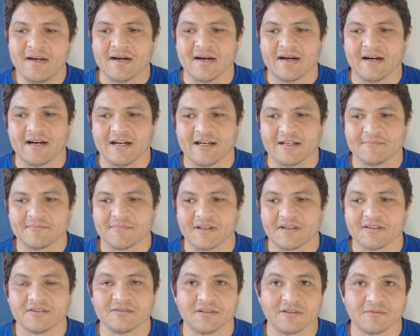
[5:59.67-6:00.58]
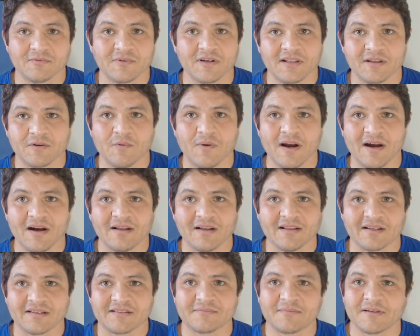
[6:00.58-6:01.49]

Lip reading: they're doing really well, like